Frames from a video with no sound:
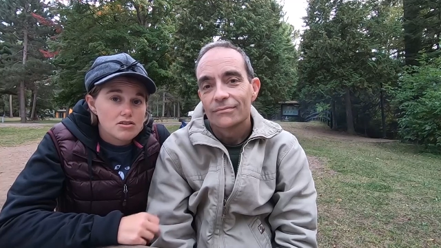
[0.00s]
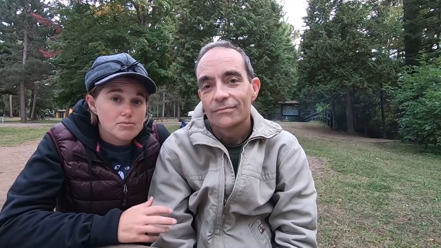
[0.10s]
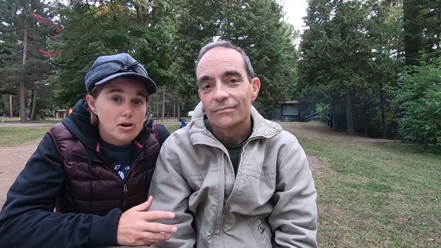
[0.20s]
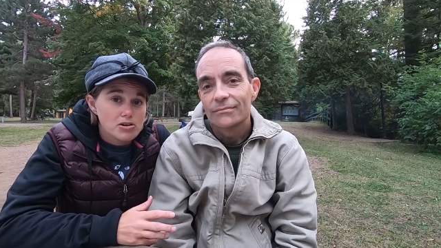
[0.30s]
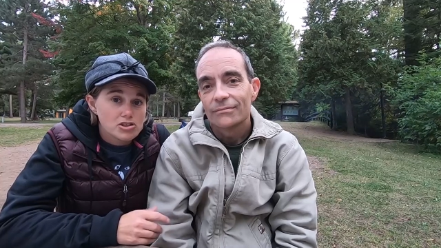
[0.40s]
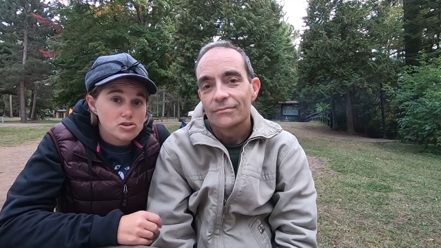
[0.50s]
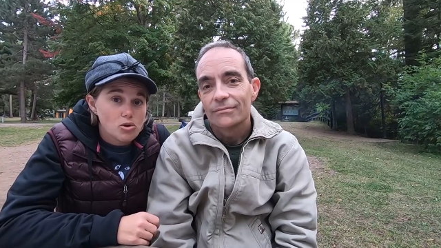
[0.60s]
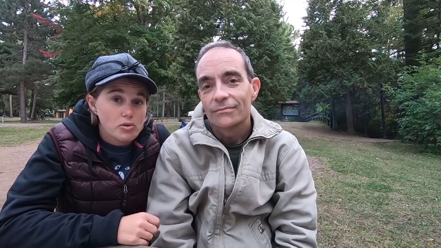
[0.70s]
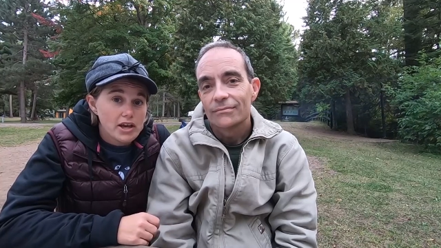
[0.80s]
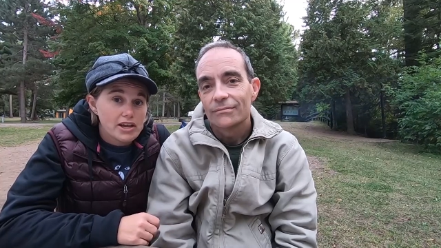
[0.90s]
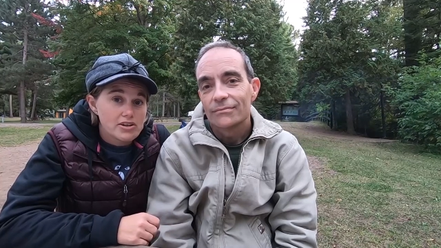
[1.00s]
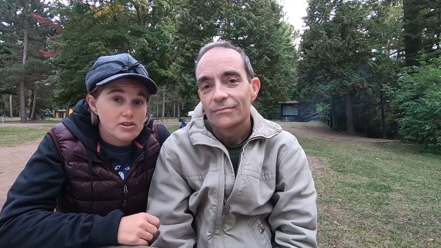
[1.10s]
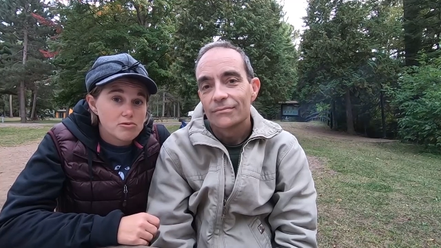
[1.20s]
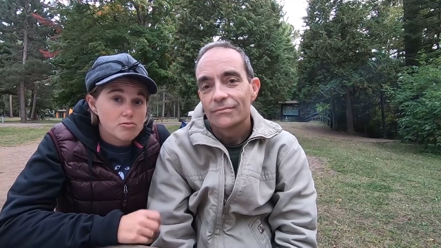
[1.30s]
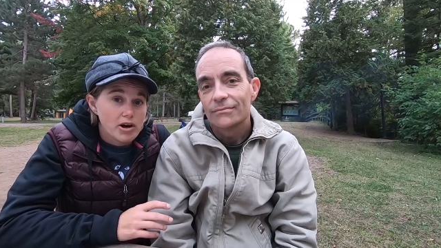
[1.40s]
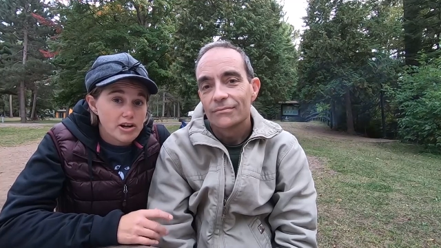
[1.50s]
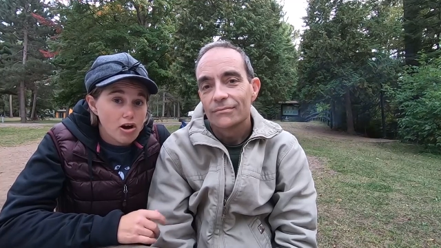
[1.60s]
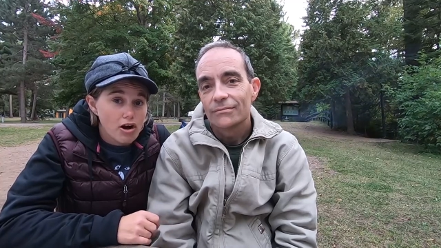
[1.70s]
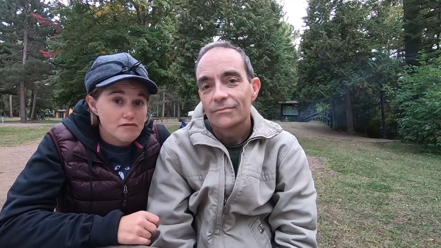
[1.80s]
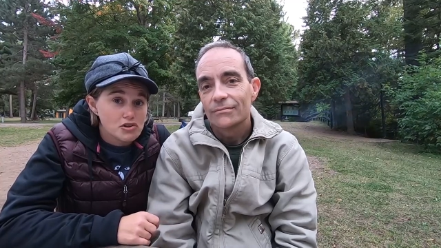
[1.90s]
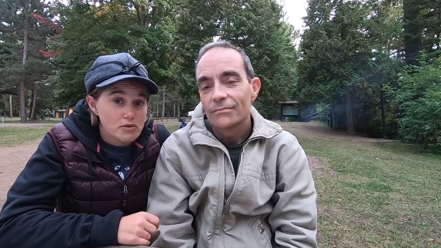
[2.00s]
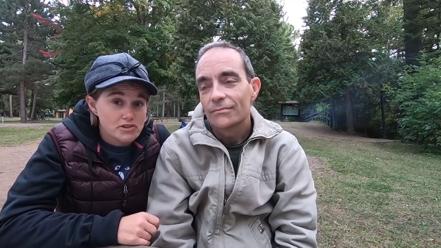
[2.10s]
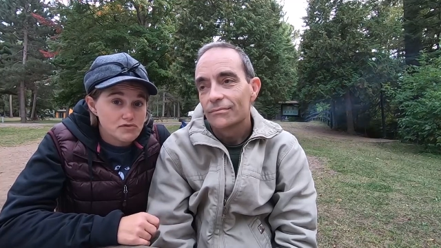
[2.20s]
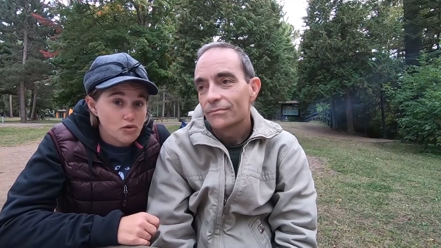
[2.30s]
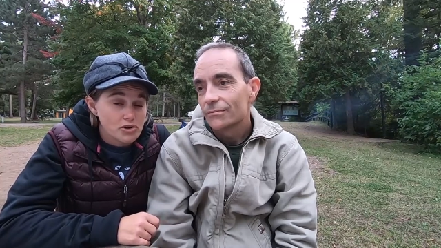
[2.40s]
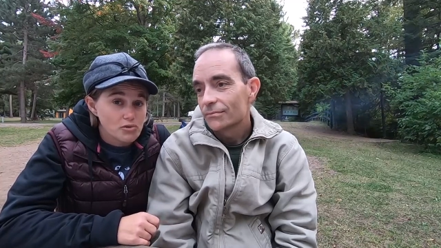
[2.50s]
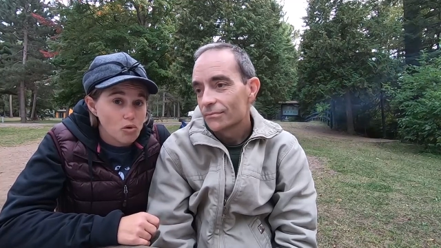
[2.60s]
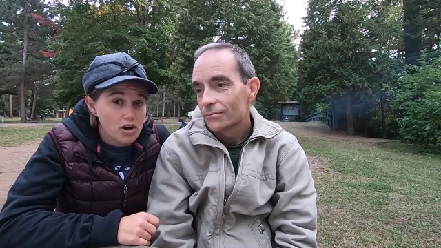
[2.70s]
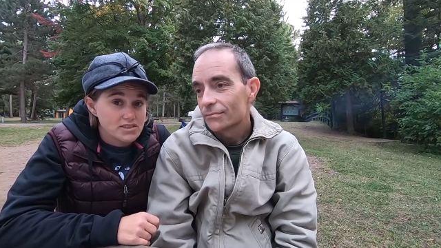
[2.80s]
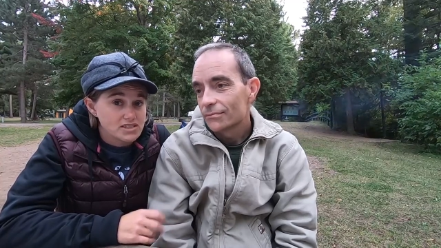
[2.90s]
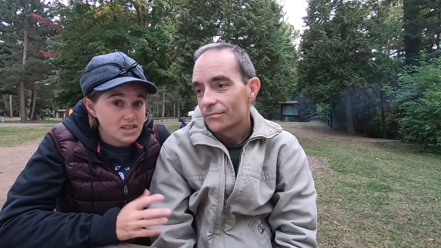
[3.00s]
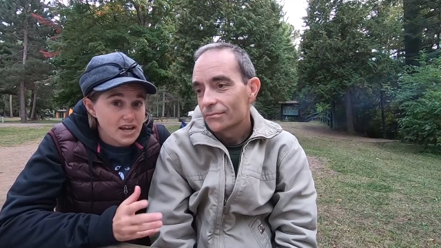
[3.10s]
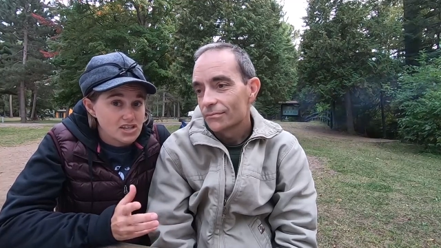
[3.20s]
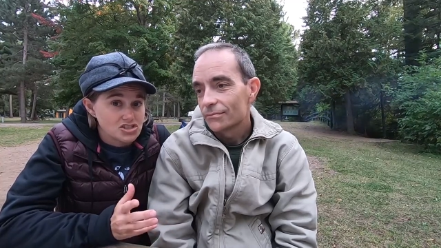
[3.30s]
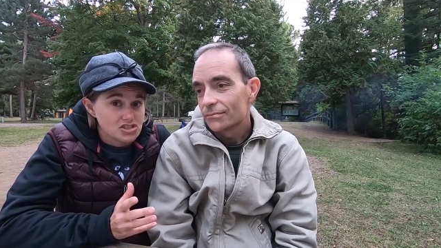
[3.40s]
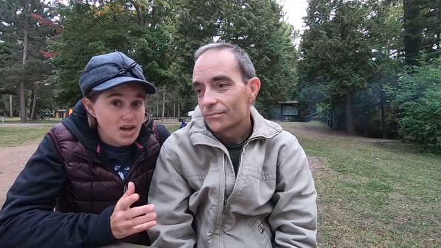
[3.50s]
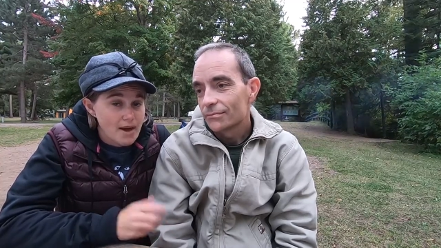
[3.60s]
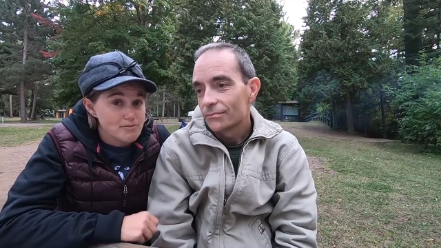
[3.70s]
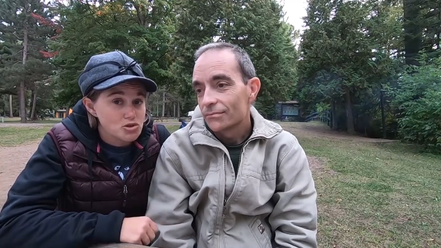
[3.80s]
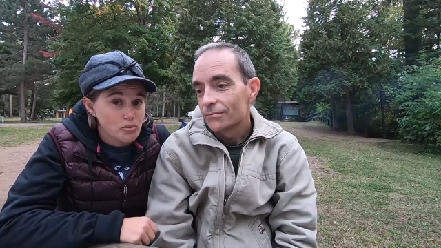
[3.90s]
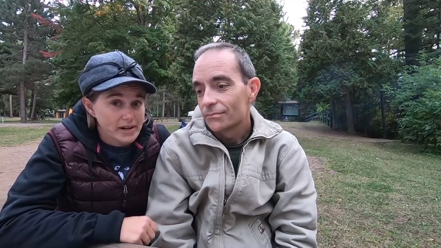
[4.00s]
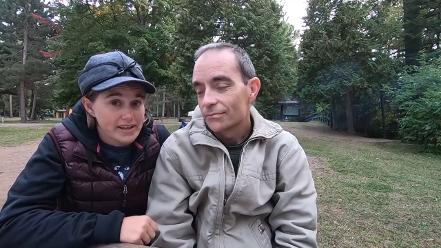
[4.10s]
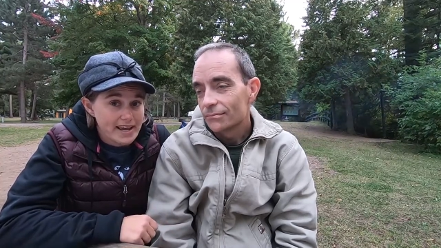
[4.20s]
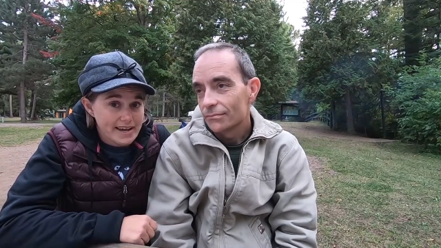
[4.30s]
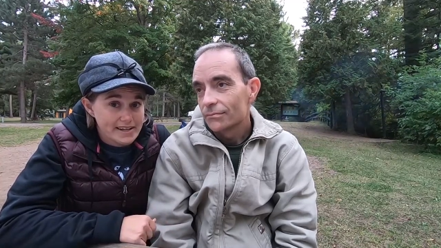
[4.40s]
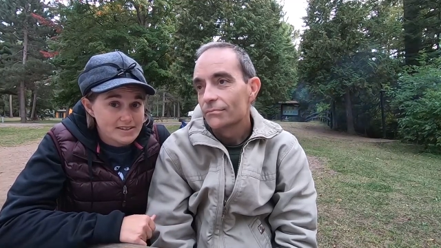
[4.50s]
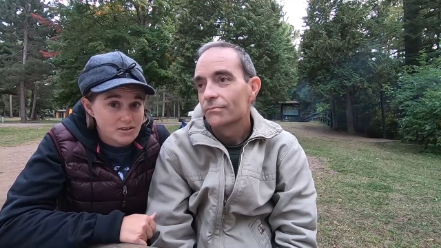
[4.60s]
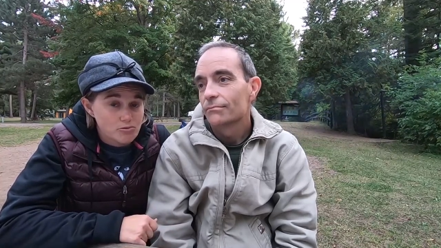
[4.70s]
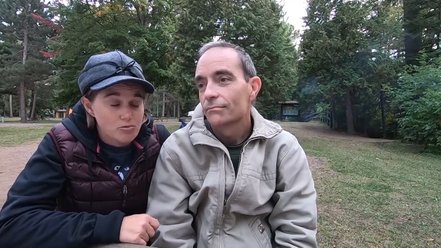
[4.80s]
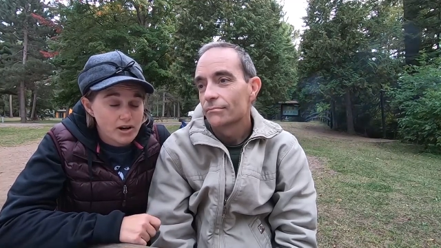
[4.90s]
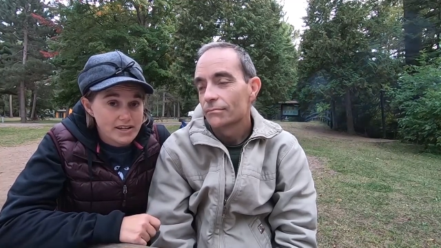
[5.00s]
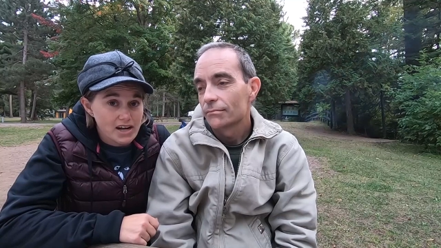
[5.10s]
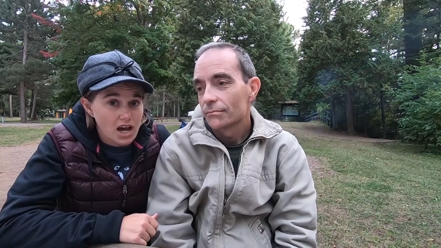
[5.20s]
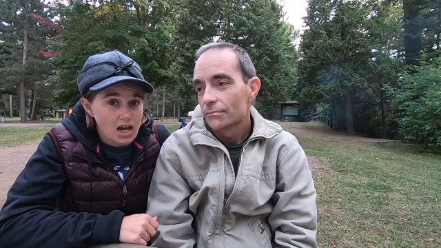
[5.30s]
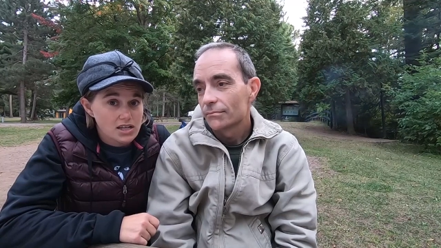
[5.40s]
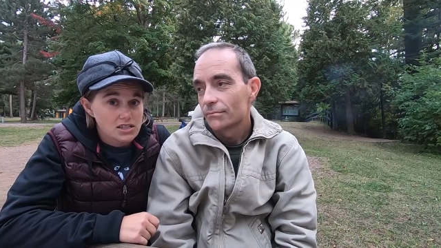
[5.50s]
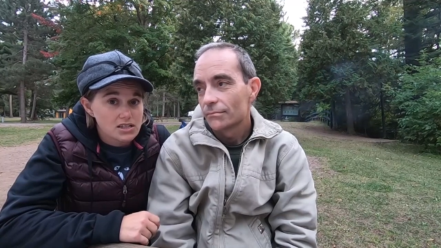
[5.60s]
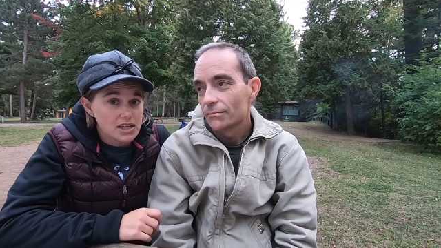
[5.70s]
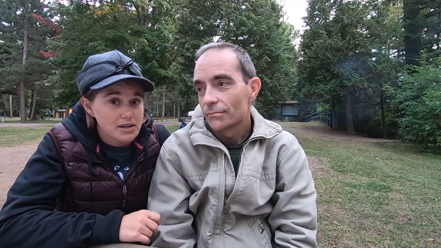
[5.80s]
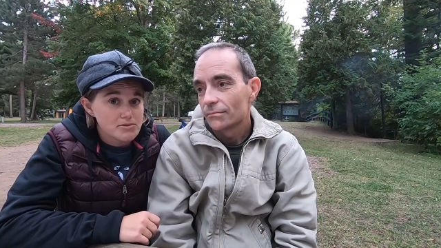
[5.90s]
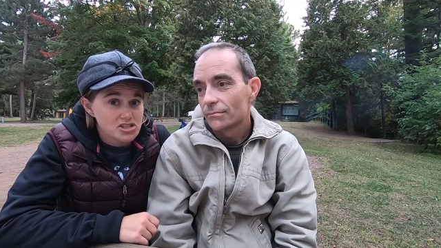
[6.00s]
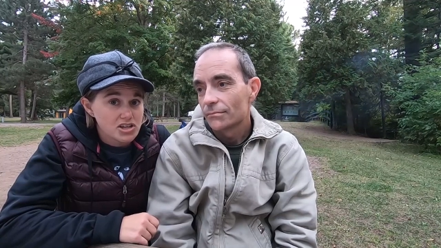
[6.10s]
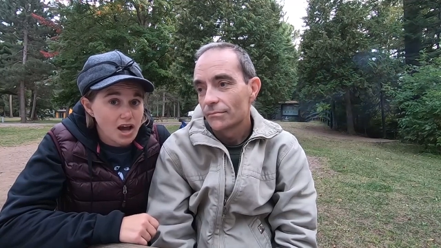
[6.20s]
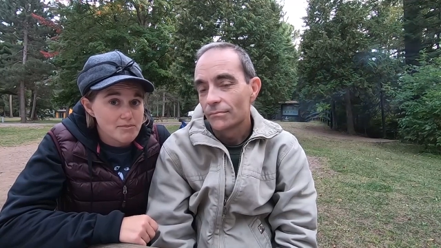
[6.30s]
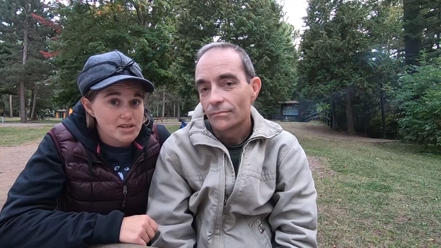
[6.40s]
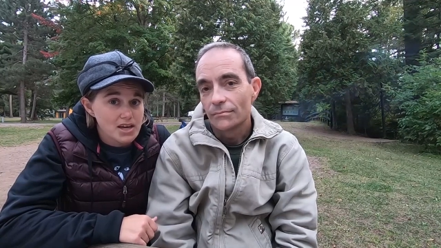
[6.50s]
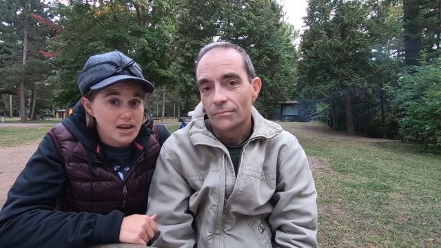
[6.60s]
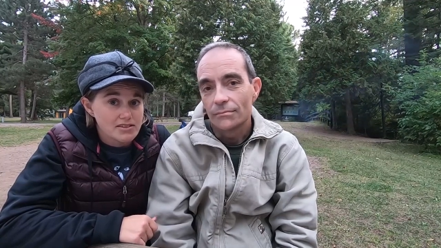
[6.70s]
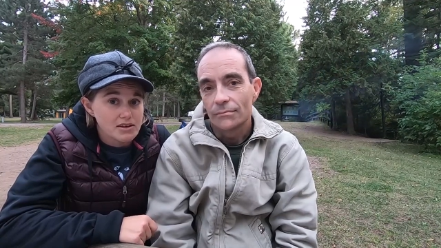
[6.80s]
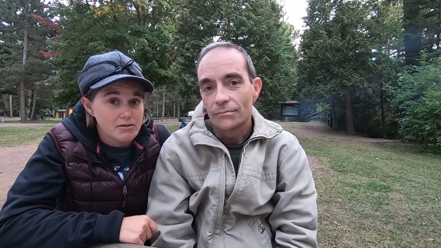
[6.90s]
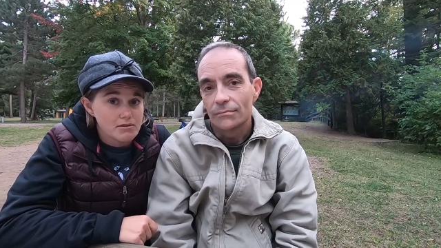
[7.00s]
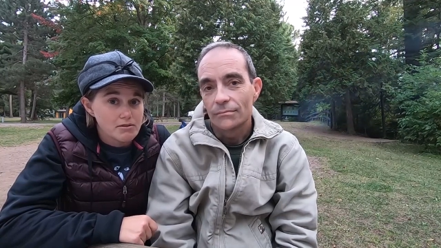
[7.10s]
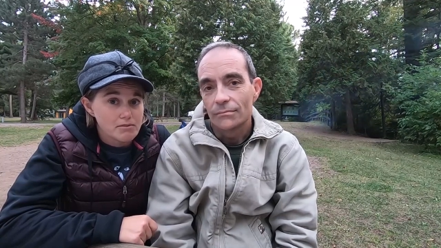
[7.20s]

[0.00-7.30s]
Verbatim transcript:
Speaker 1: The park is located right off US 41 slash M28, right on Lake Michigamme and the